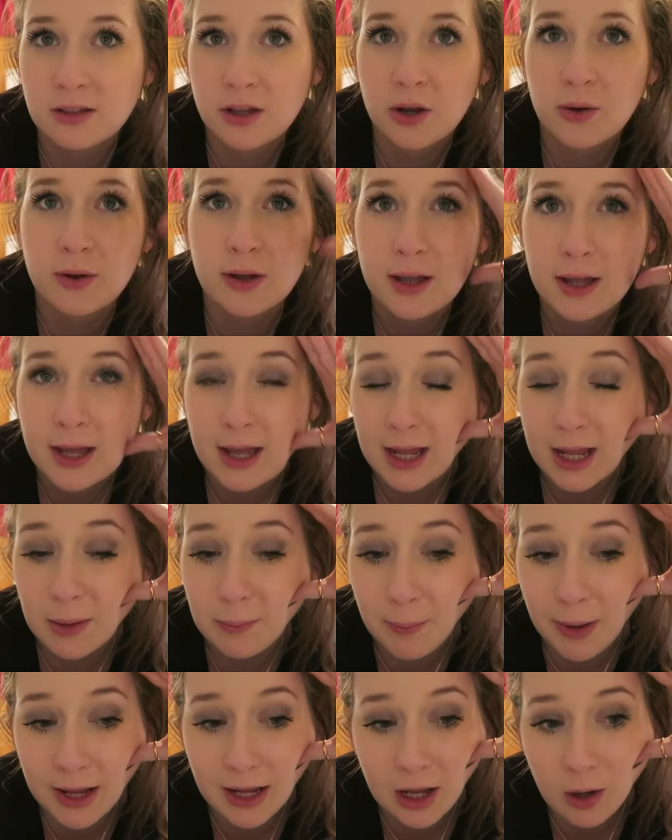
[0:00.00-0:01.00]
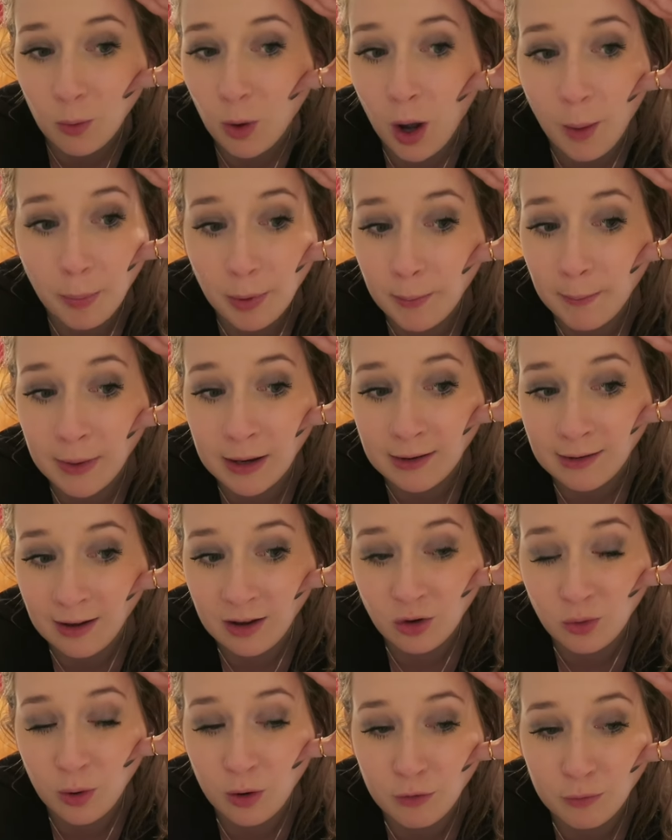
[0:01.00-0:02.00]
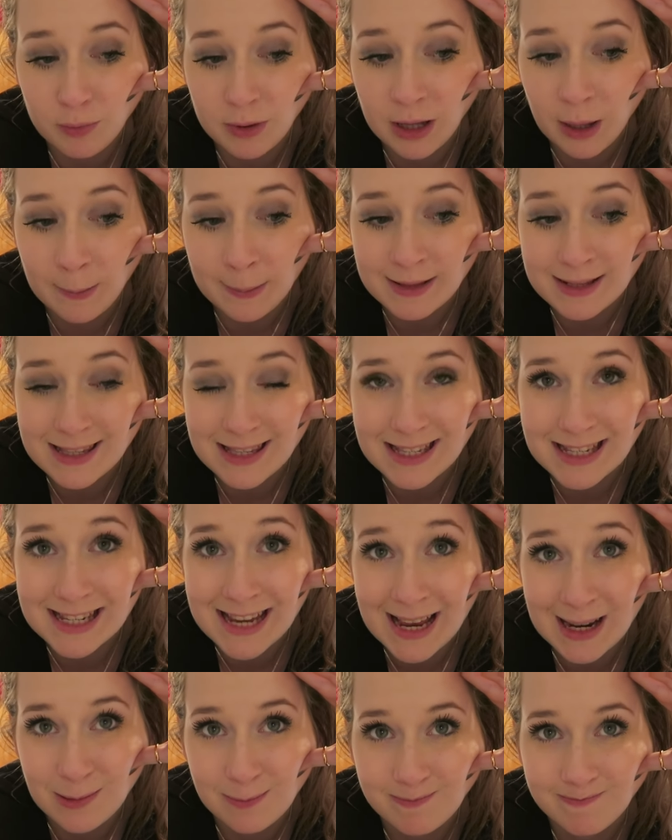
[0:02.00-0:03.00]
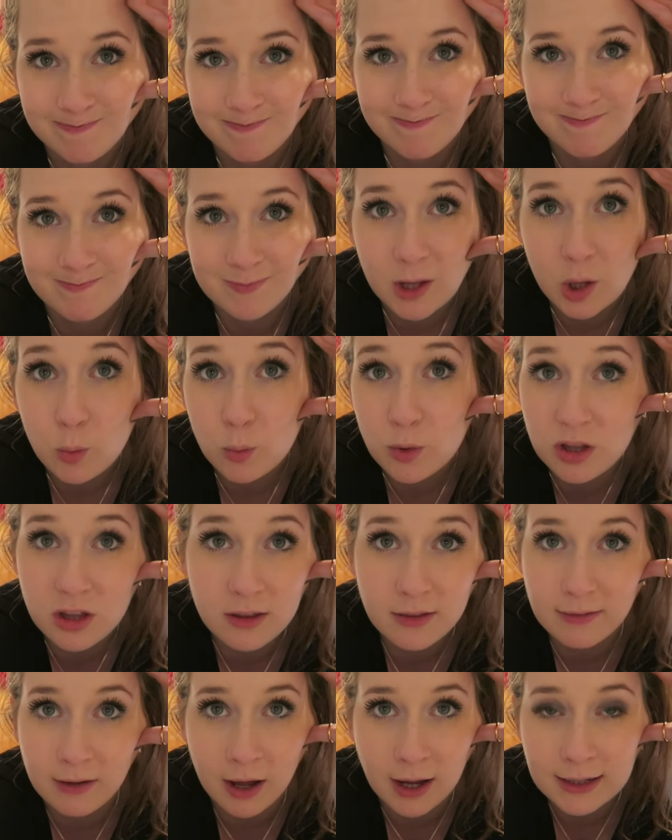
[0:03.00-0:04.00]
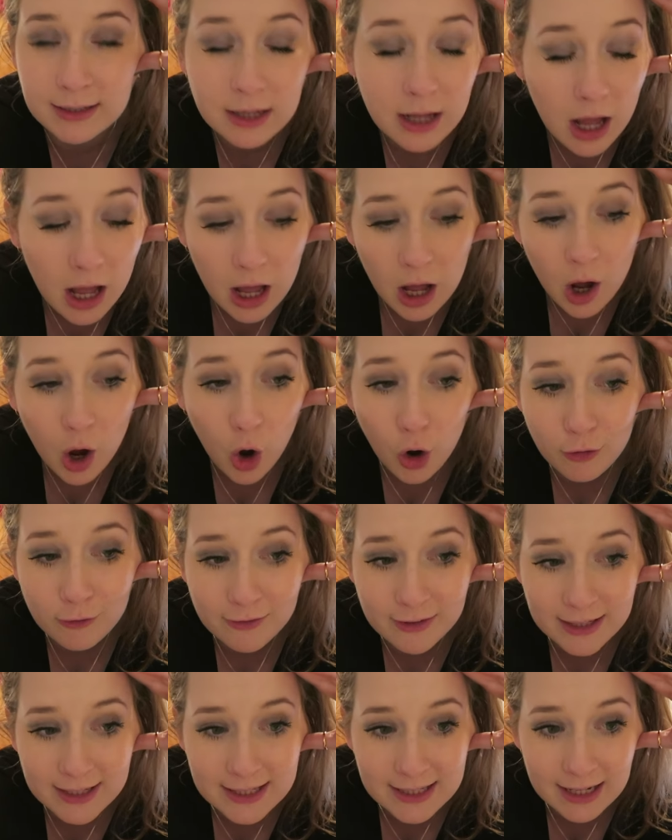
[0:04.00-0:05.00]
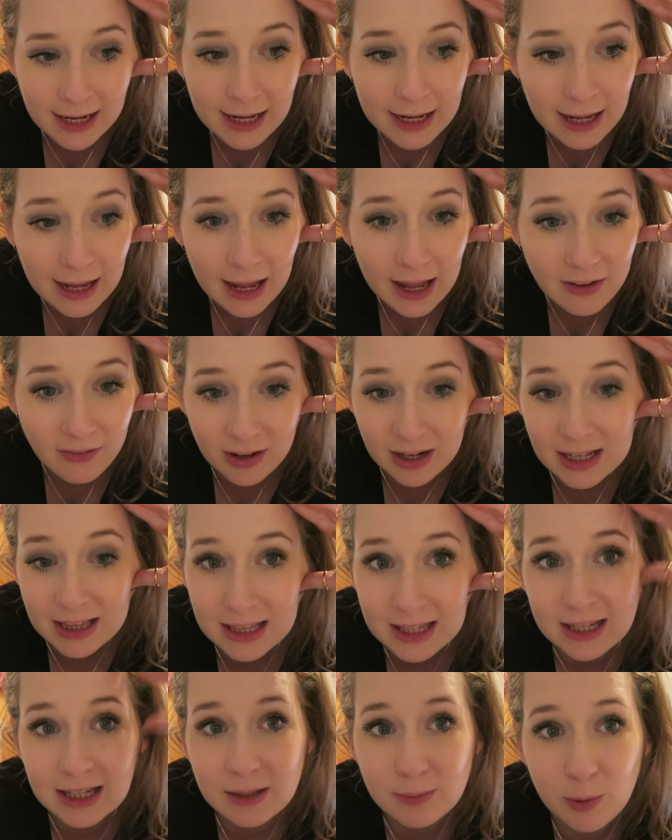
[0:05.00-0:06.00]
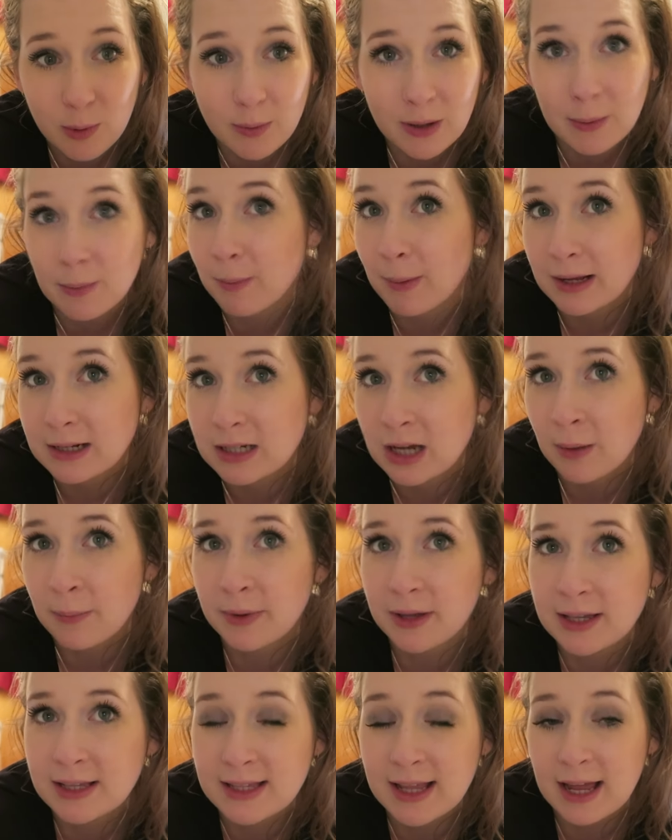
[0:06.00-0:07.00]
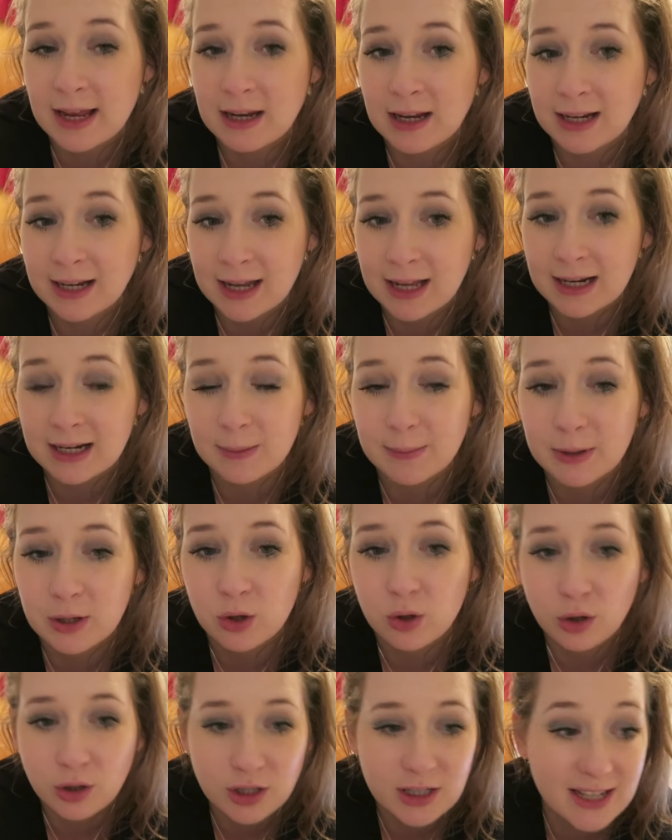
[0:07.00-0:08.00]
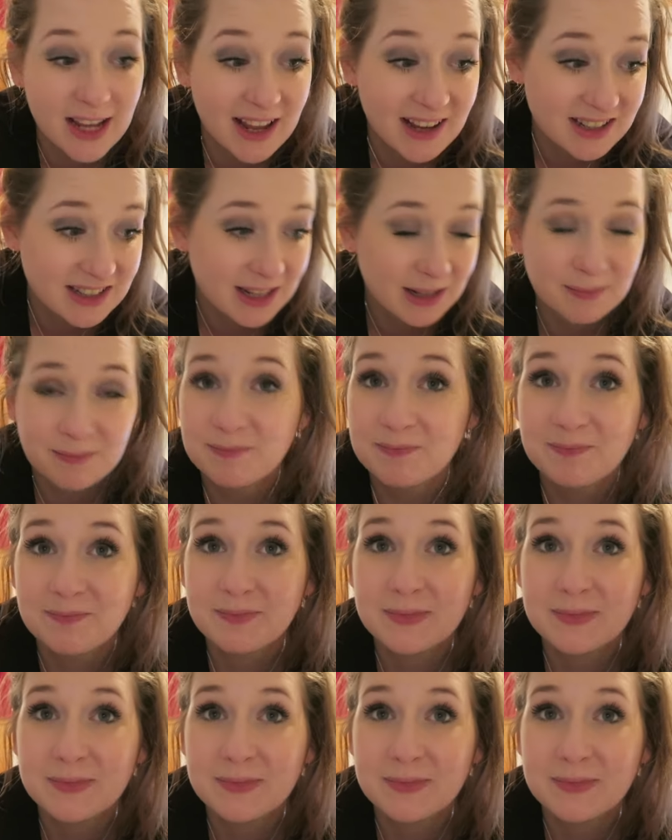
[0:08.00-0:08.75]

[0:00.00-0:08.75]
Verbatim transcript: so it may go up Monday at 12pm instead, which is fine. Obviously, if anything, it's probably a bit better because then I get a little bit longer to edit